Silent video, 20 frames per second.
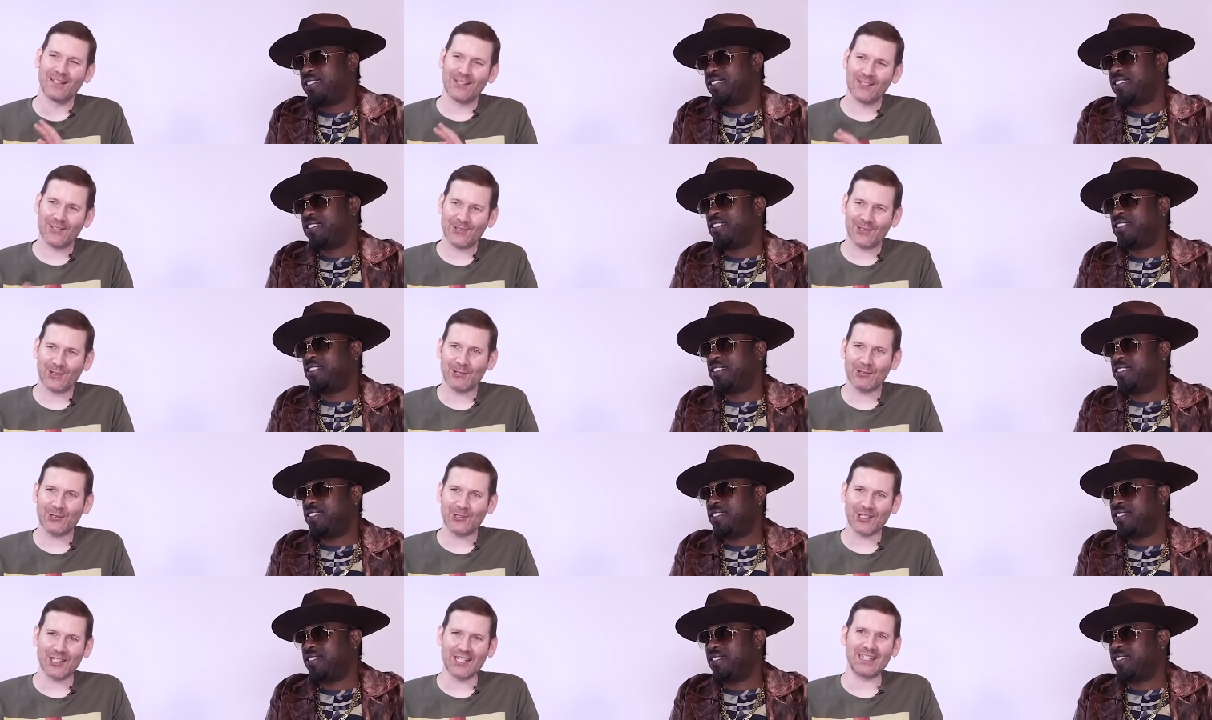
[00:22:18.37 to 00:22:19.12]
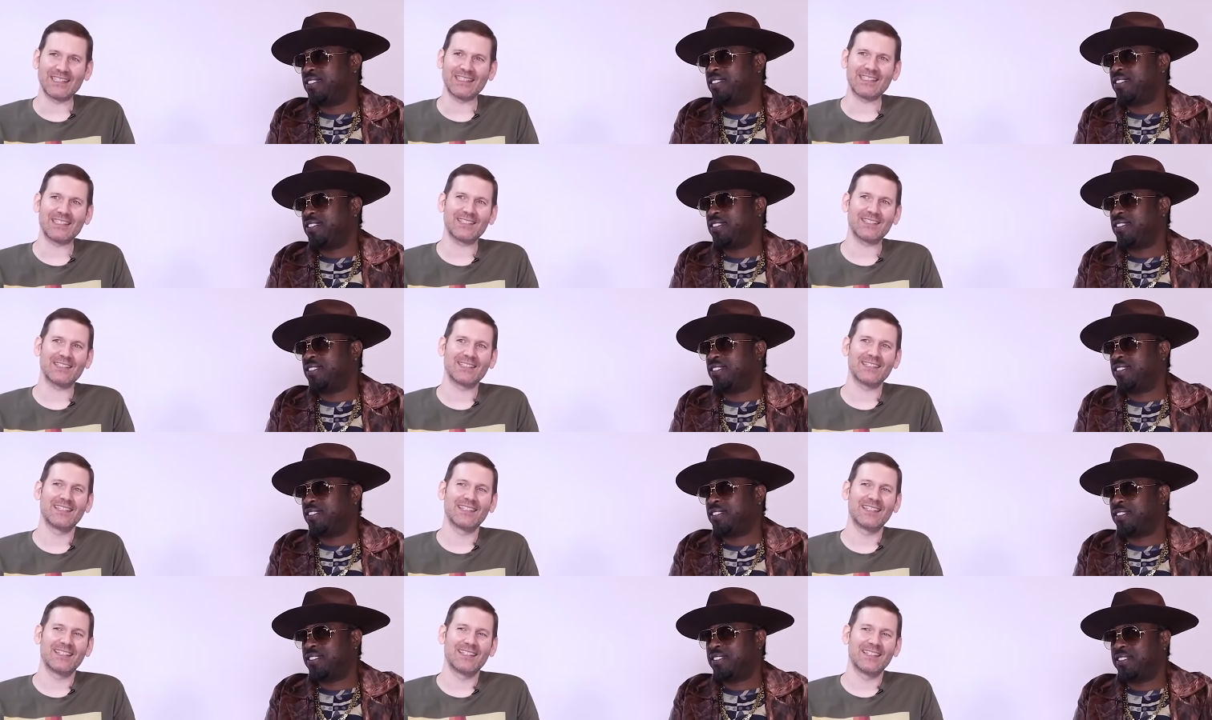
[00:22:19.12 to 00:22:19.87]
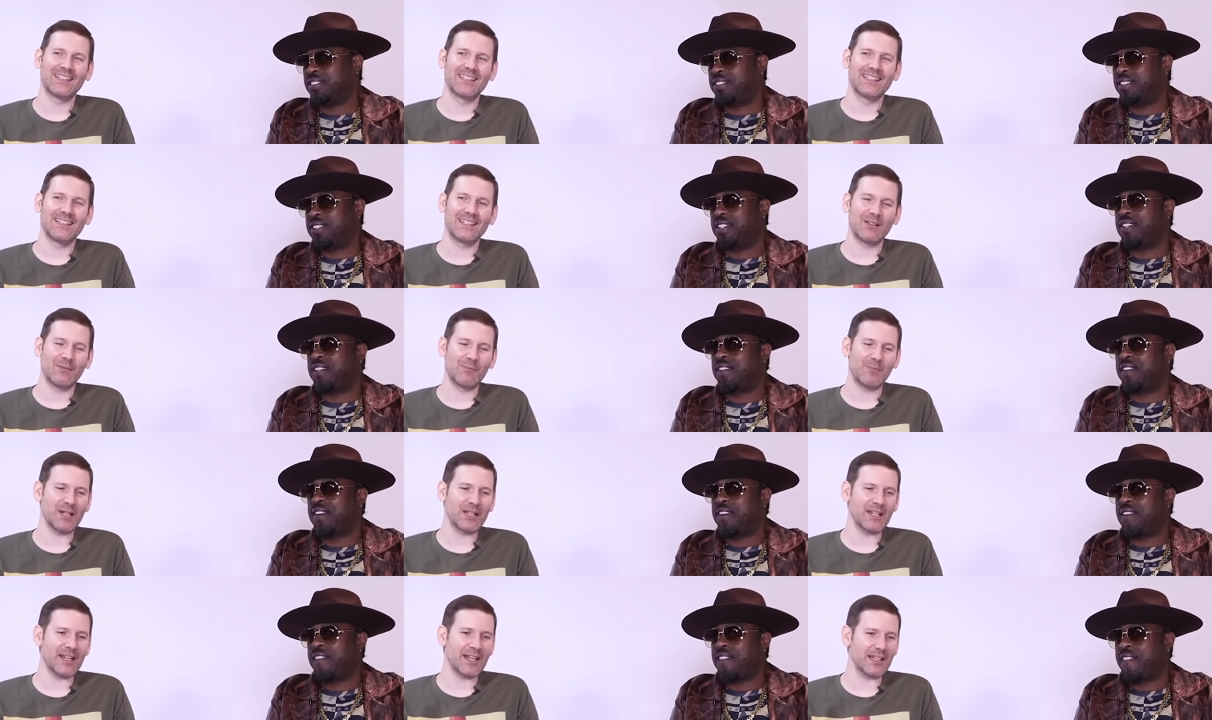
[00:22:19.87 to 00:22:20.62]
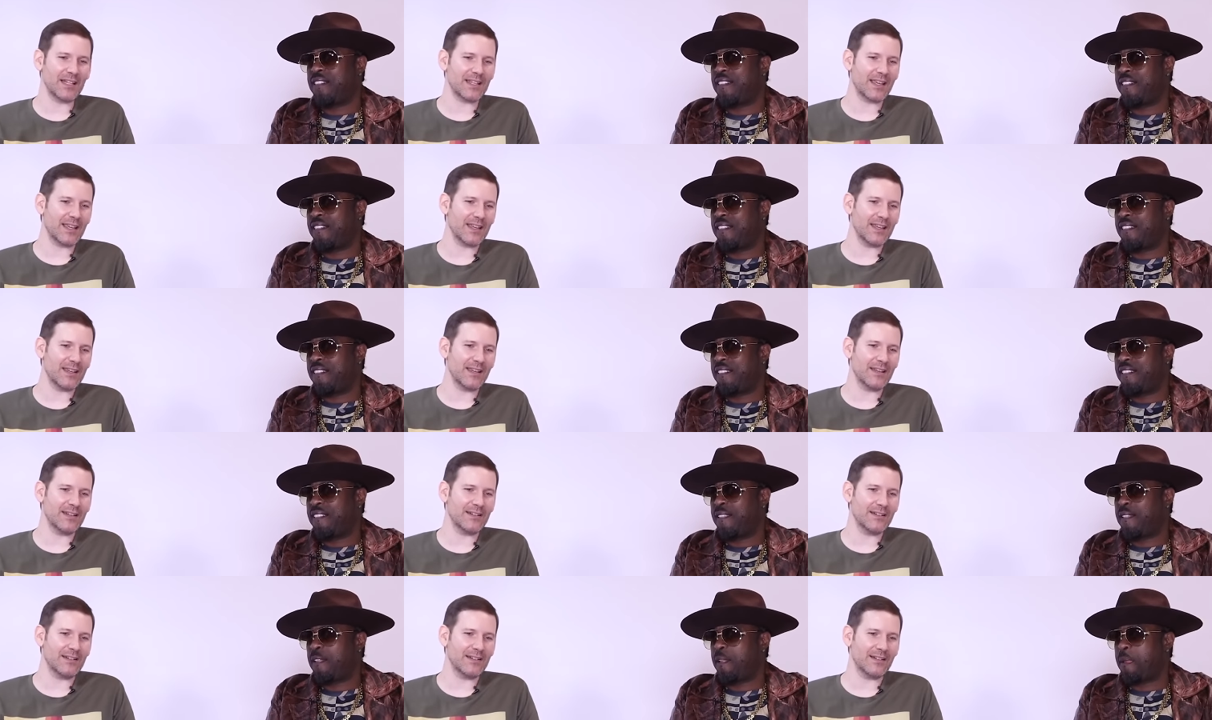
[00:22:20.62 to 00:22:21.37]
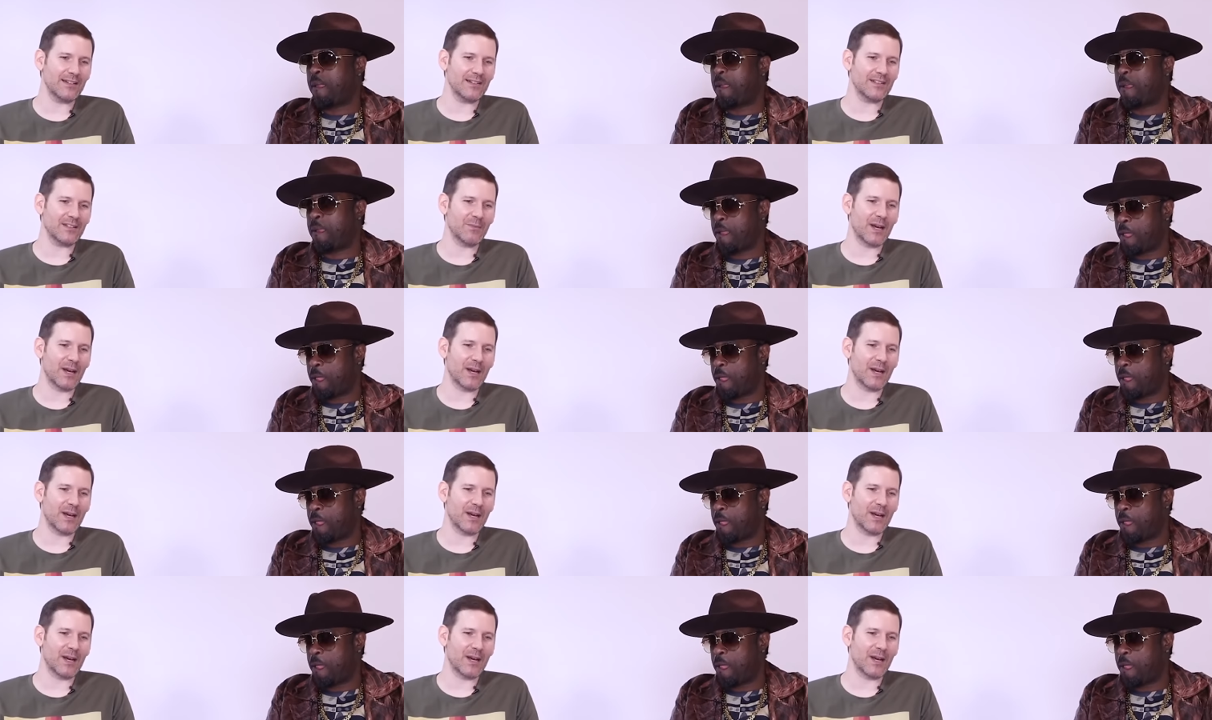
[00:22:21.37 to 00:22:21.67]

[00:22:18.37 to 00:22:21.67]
Speaker 1: So Jinx, Big Daddy Kane, to mm-hmm.